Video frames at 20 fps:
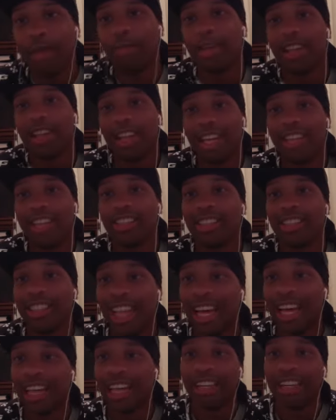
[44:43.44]
the Lakers
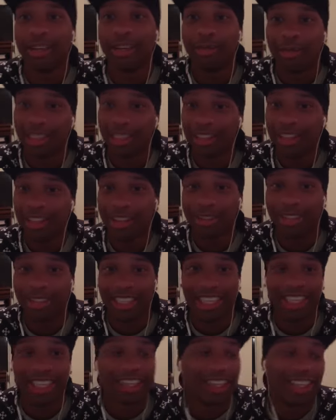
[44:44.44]
lineup. You know what I'm
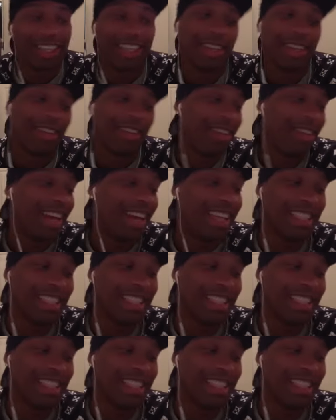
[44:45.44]
saying? Magic,